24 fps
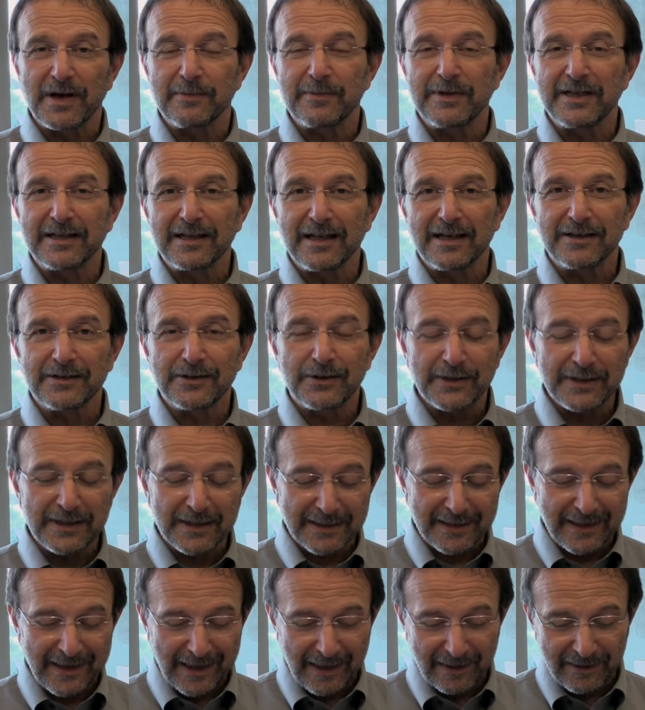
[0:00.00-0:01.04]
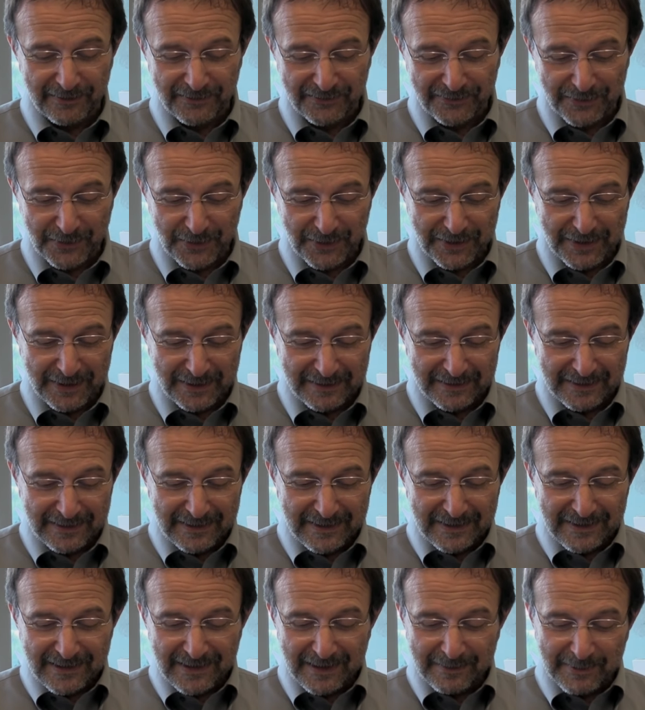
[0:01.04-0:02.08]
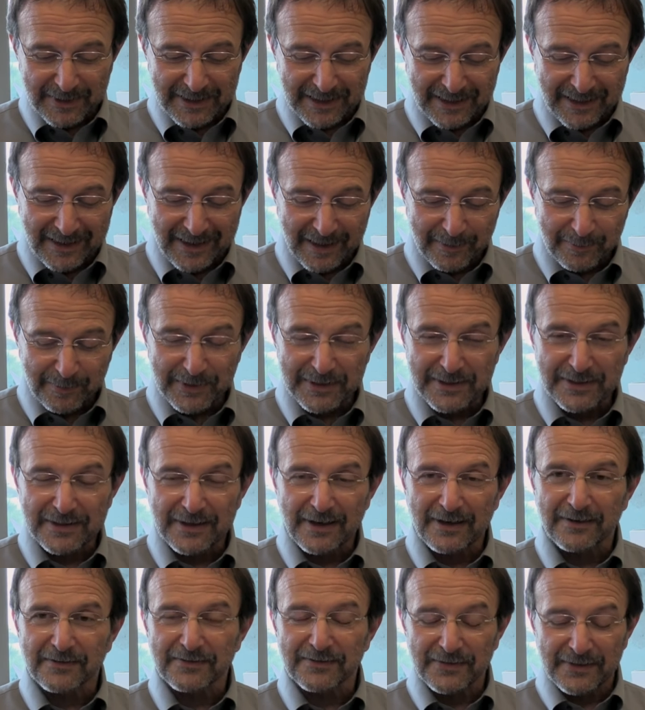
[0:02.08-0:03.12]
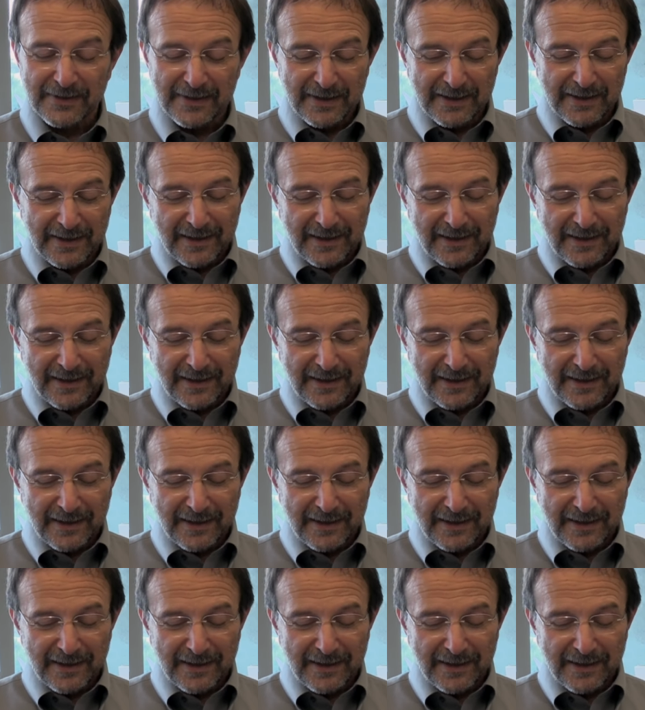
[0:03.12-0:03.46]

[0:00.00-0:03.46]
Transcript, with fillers: I'm in La Jolla, California. I'm on the campus of